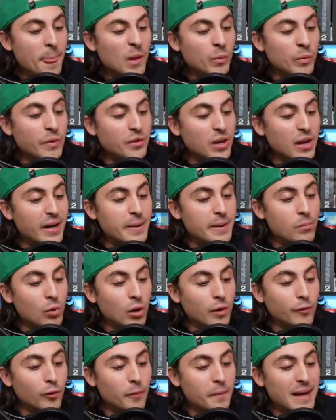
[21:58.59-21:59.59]
We've got a
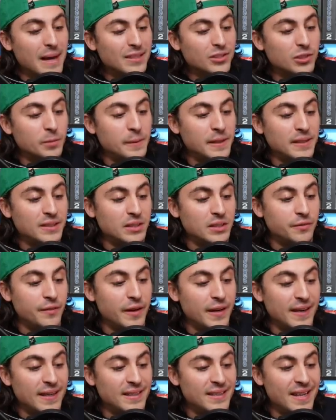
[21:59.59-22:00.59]
Marvel Masterpieces
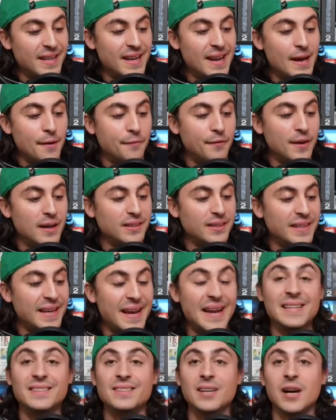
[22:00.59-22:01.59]
variant, and now finally
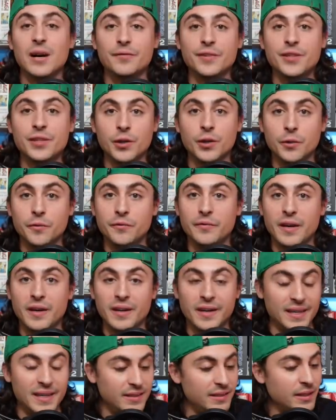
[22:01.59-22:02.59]
a Davi Go
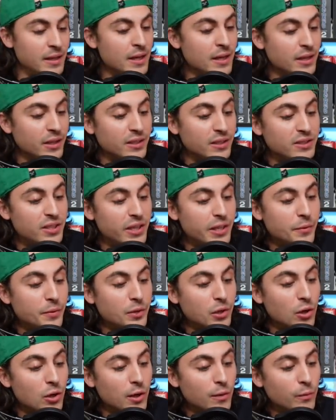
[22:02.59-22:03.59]
variant.
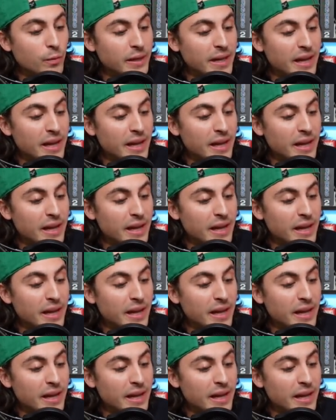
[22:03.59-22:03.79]
Continuing on, we